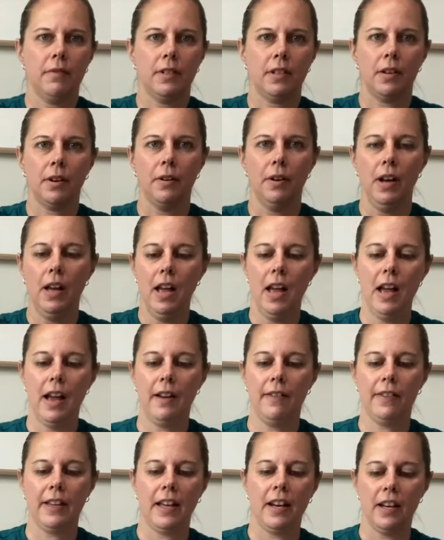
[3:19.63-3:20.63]
So
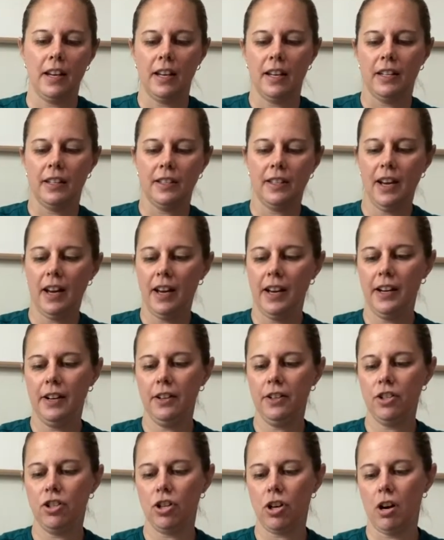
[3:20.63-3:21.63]
I've got an
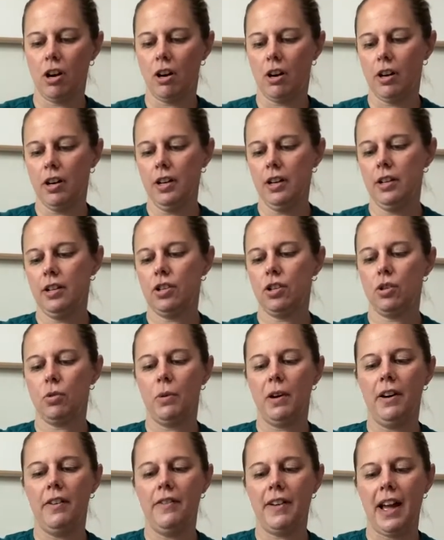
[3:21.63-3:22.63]
entire jar,
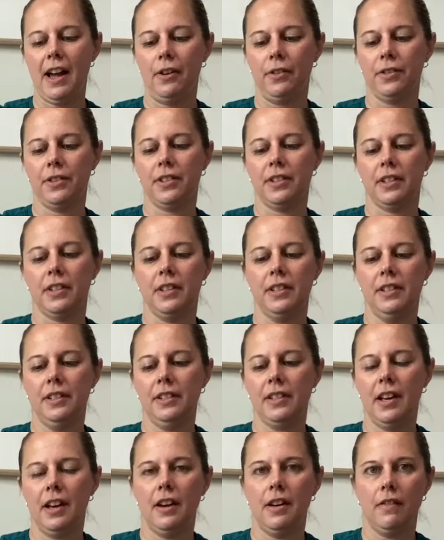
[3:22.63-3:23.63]
12
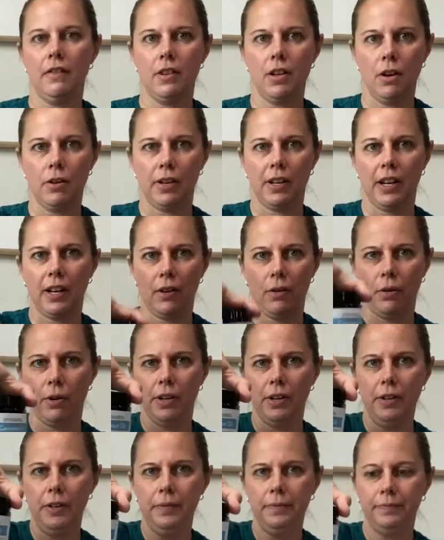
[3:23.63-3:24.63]
ounces of coconut
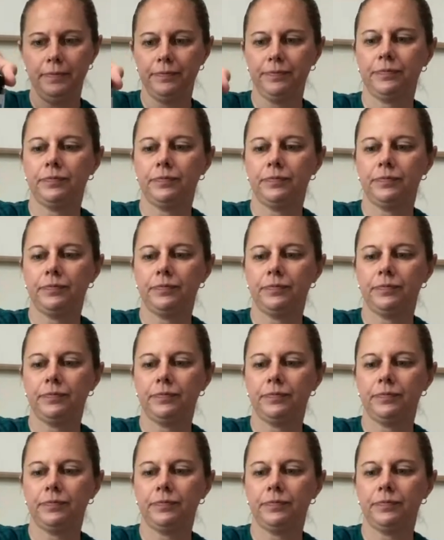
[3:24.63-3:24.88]
oil.